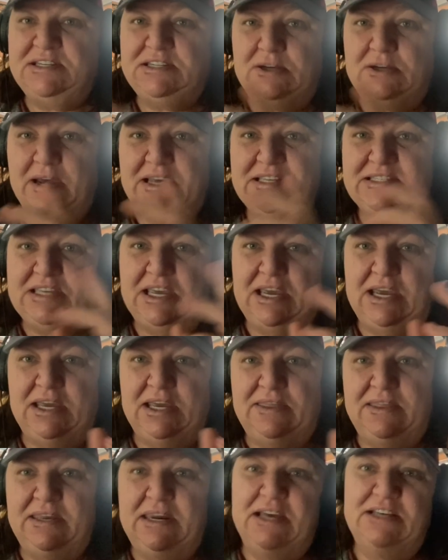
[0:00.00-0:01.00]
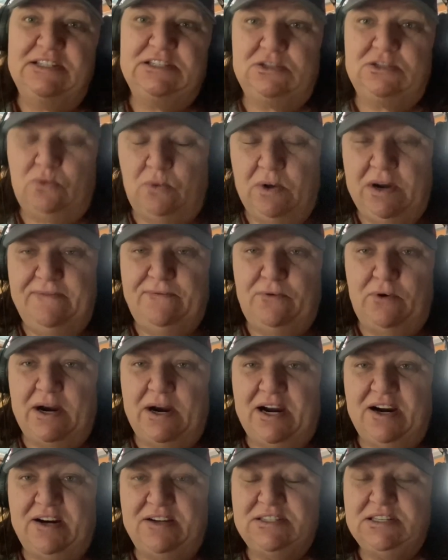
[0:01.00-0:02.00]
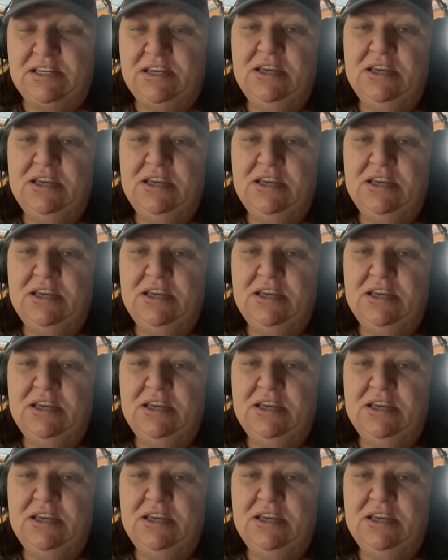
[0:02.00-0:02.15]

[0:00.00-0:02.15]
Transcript: So I say in the next 24 hours,